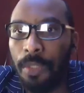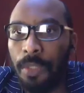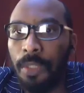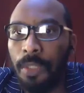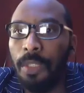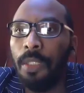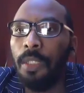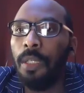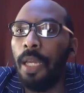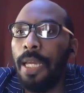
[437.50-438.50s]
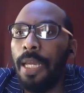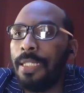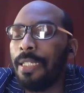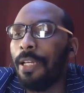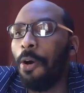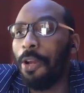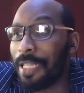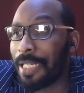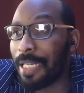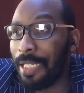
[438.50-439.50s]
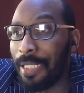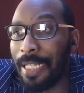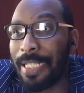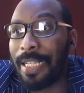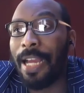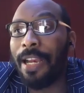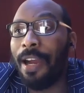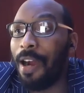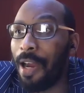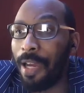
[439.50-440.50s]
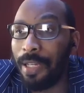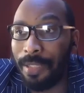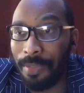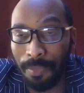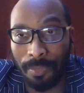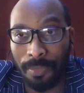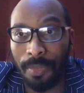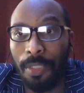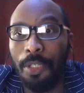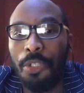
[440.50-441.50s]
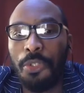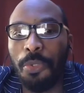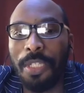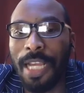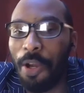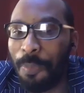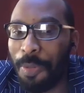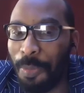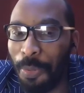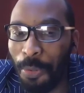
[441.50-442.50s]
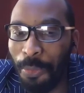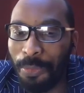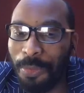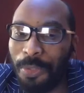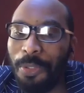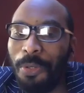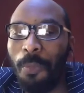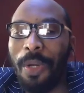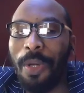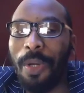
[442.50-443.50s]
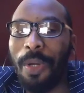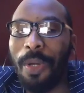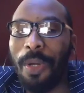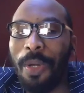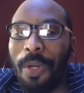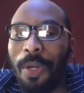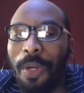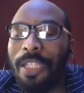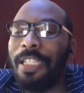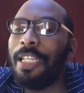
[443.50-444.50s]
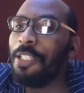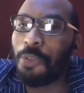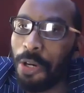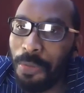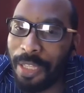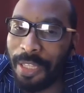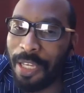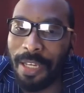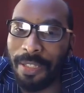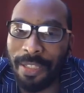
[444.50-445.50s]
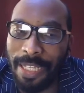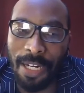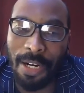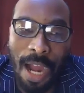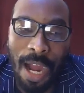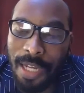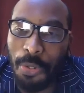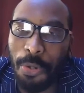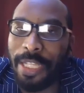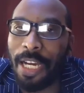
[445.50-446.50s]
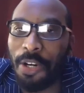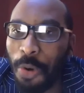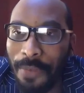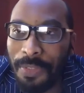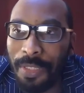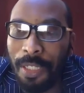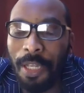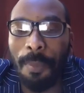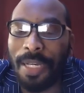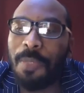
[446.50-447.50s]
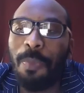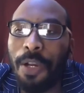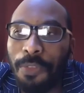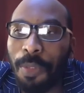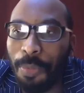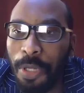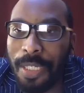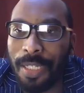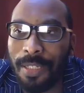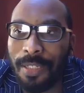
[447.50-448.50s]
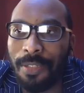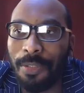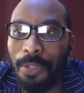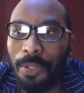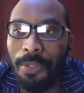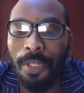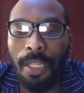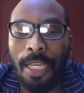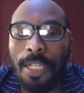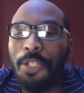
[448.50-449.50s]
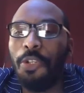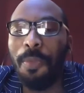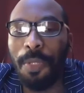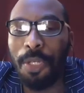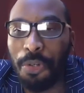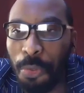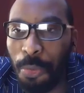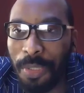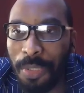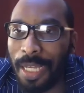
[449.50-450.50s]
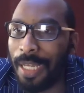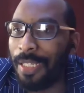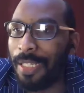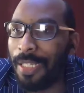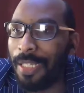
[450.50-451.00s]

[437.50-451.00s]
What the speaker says: you know. And honestly, it's kind of hard to tell people what they did wrong with their art or their craft, but it's part of the process, you know. It's not being rude, and